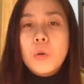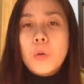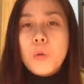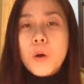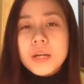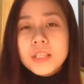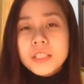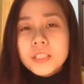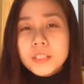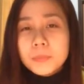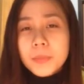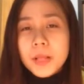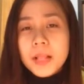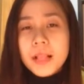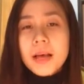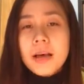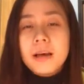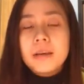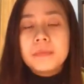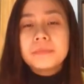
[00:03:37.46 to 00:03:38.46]

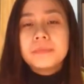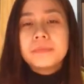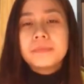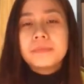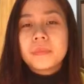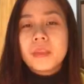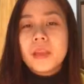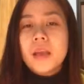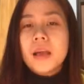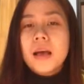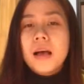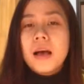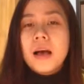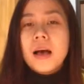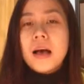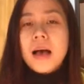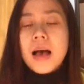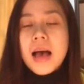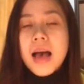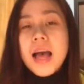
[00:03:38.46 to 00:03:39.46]
Guatemala.
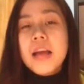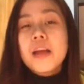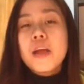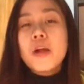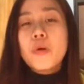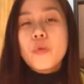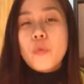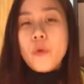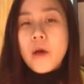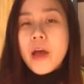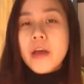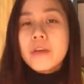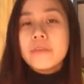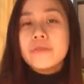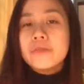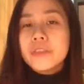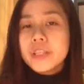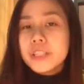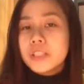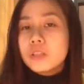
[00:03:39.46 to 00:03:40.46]
I
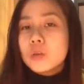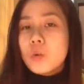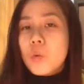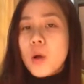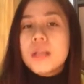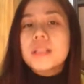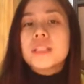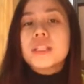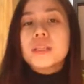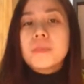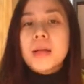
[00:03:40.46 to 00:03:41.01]
arrived in Guatemala.